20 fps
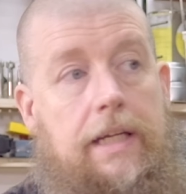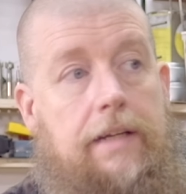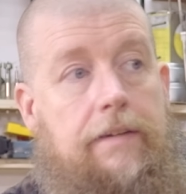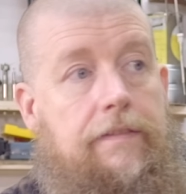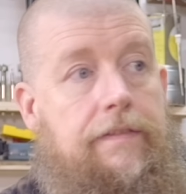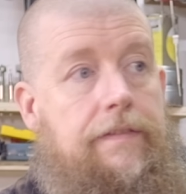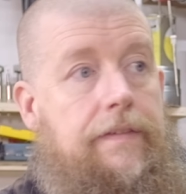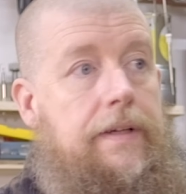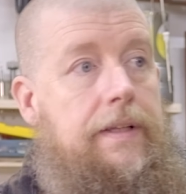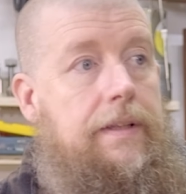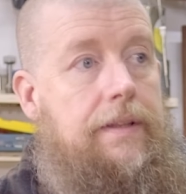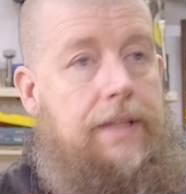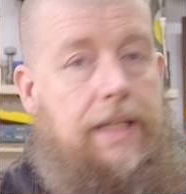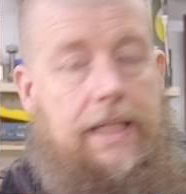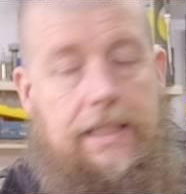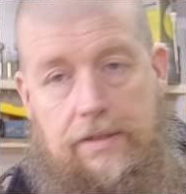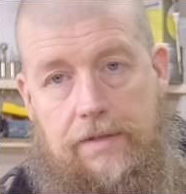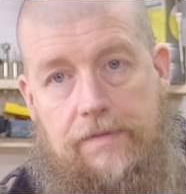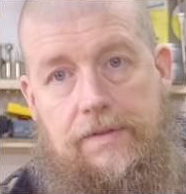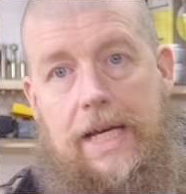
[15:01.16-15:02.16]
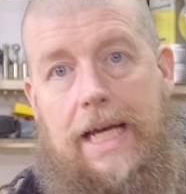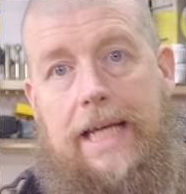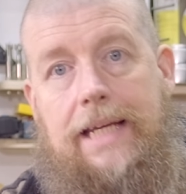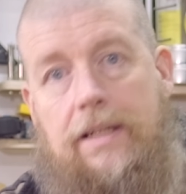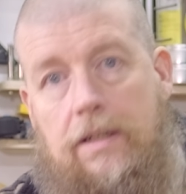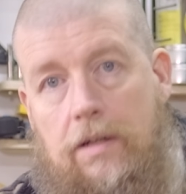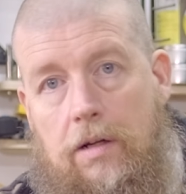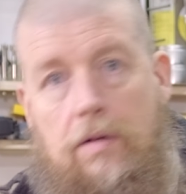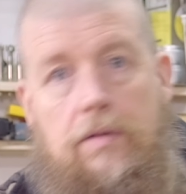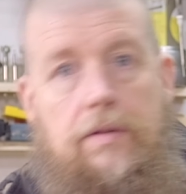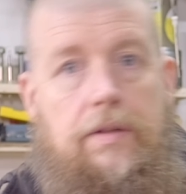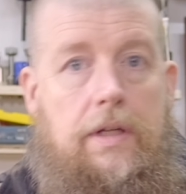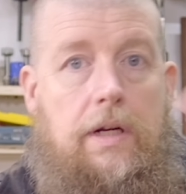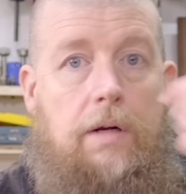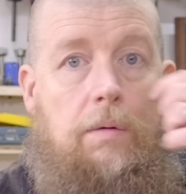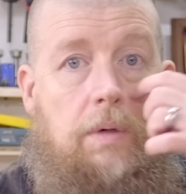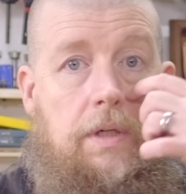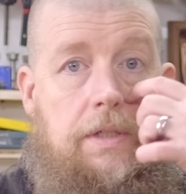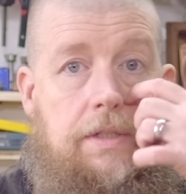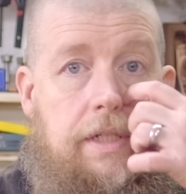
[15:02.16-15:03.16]
of, things have taken longer than I
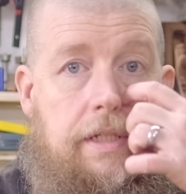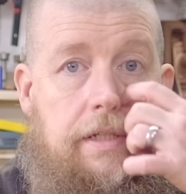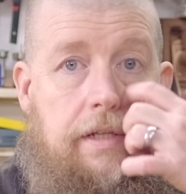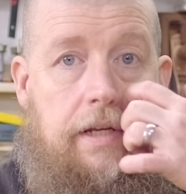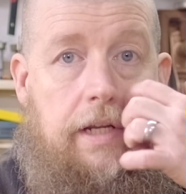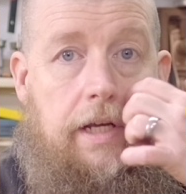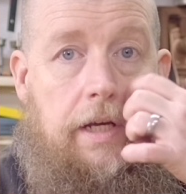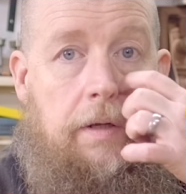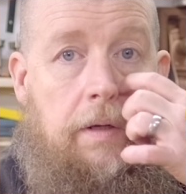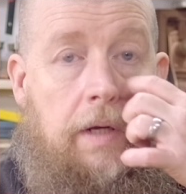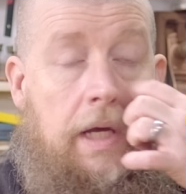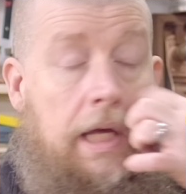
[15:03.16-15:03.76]
wanted to do.